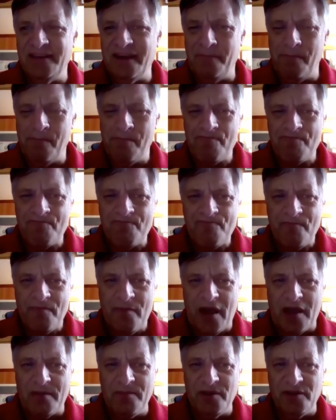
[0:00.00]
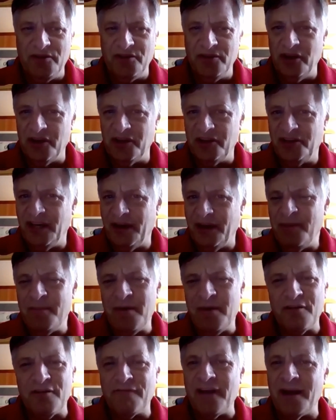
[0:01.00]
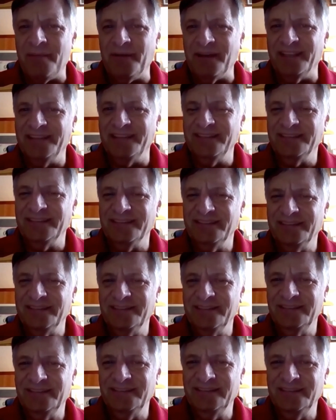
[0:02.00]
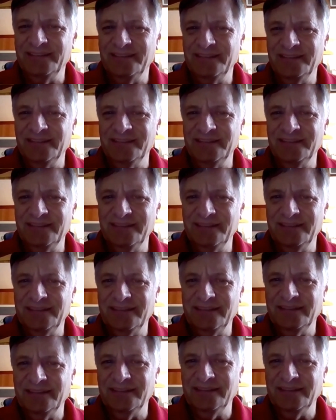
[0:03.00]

uh, I mean, uh, tell me about your family my